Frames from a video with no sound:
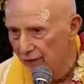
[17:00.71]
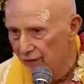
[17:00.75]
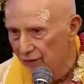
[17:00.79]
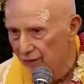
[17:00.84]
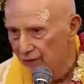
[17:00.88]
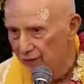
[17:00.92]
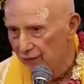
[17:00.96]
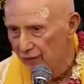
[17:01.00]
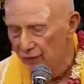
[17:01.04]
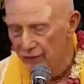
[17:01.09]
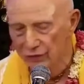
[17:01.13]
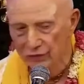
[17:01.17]

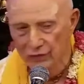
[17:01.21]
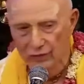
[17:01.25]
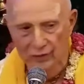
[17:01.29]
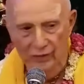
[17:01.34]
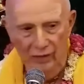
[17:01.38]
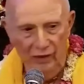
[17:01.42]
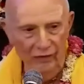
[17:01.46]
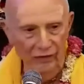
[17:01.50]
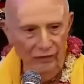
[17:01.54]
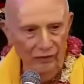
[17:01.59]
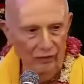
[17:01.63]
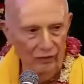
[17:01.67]
of the
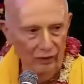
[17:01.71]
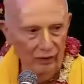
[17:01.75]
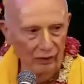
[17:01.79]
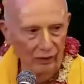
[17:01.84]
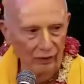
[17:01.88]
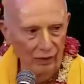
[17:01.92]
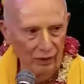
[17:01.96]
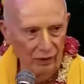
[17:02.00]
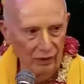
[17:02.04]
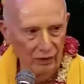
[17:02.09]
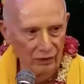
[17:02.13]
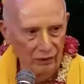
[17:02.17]
person, but for
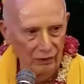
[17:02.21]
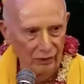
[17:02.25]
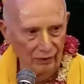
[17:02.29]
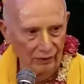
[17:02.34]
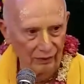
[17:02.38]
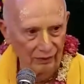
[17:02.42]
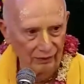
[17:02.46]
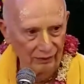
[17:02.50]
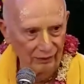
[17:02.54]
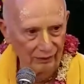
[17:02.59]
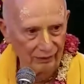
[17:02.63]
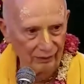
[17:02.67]
the
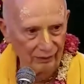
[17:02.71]
person.